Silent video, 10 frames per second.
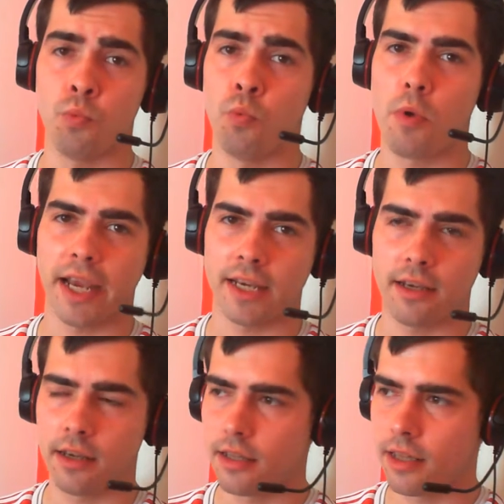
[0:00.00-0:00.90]

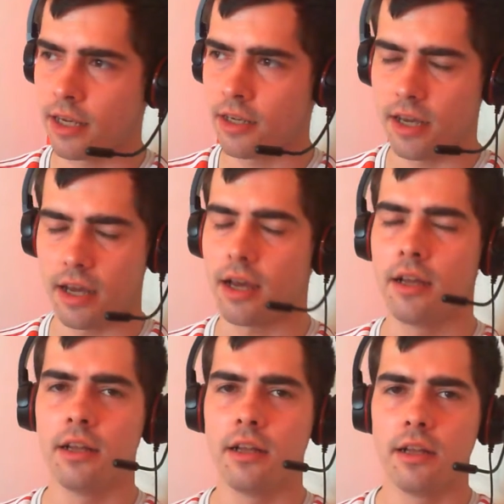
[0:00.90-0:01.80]
wank, then yeah.
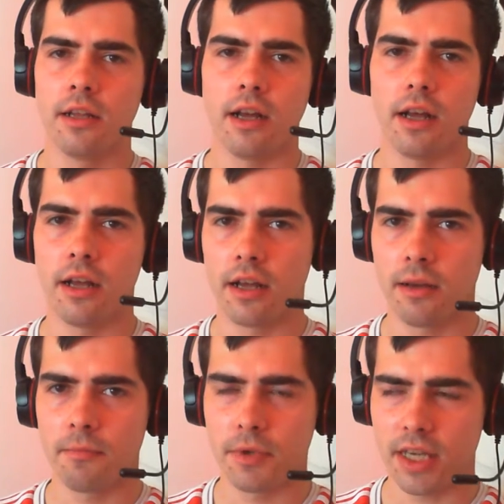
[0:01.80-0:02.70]

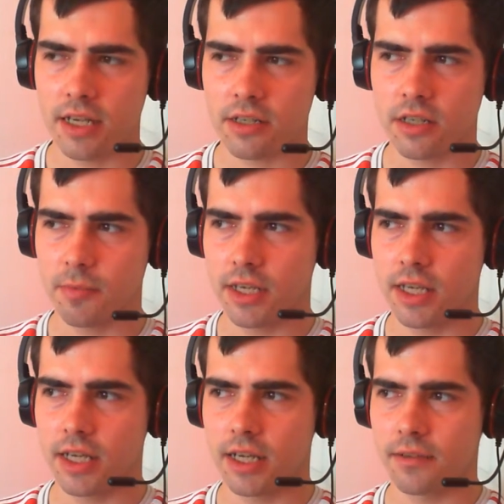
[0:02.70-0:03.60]
But yeah, it's going to be